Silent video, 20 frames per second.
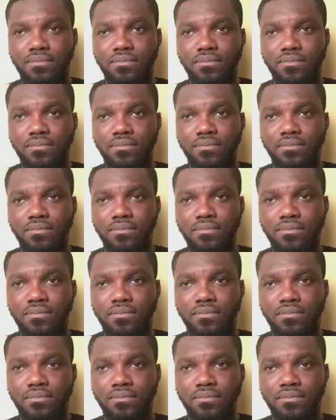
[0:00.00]

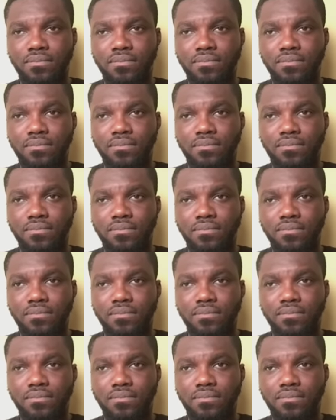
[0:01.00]

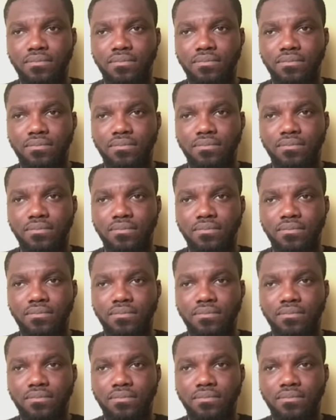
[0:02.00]

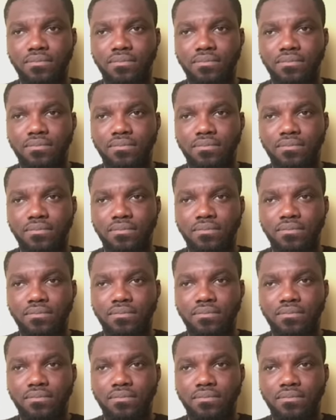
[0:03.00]

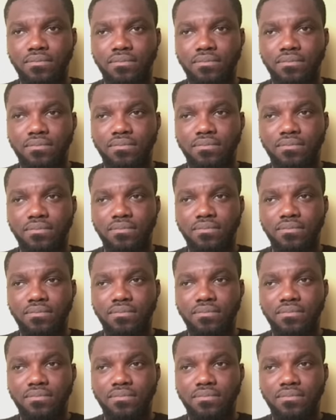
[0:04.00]
[no speech]